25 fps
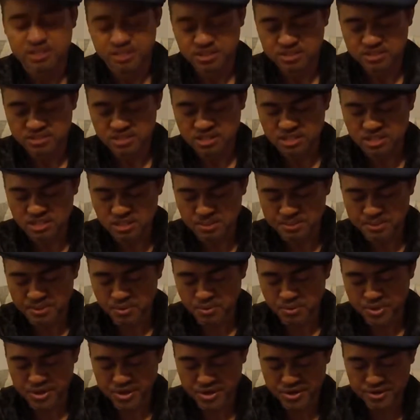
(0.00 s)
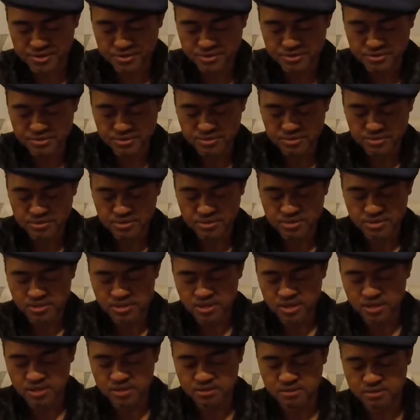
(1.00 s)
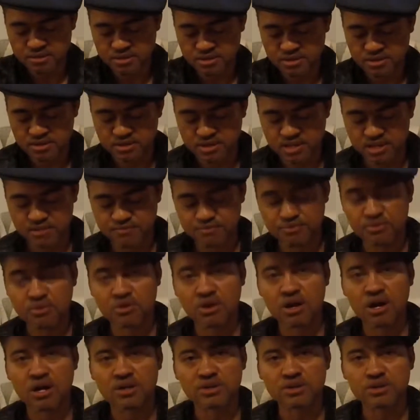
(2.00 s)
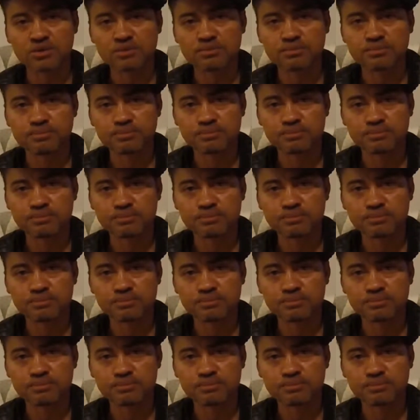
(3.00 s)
It's a little bit weird. Okay, that's full auto.